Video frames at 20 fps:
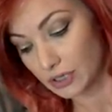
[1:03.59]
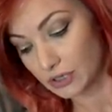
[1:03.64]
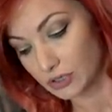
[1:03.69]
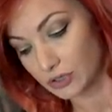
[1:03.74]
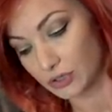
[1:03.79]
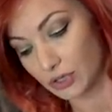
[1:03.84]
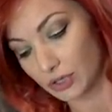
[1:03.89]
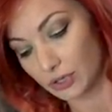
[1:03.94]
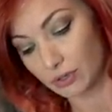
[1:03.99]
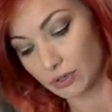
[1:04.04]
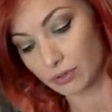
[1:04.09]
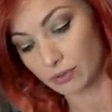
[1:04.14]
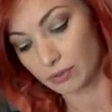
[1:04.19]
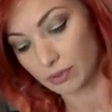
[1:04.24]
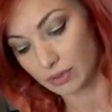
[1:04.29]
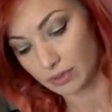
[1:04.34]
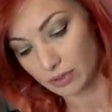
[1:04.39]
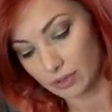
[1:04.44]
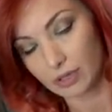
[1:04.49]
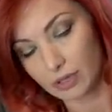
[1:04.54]

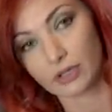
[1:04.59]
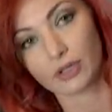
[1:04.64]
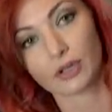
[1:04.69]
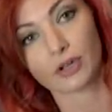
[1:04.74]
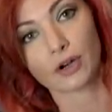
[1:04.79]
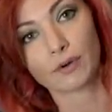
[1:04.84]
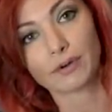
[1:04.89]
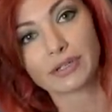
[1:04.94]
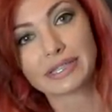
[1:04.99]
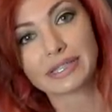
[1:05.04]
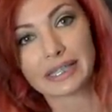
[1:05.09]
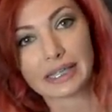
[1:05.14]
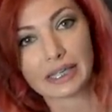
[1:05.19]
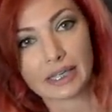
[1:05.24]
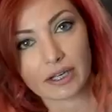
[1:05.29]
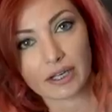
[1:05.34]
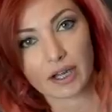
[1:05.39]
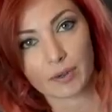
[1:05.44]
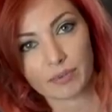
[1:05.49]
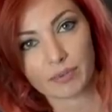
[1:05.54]
So you're going to
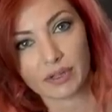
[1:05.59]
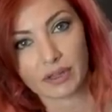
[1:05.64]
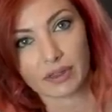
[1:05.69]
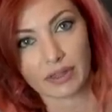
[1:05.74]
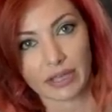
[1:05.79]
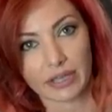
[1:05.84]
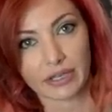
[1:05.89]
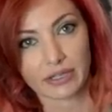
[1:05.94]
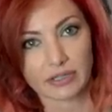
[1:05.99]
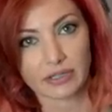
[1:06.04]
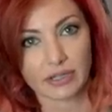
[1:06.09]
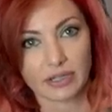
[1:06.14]
need a couple of things.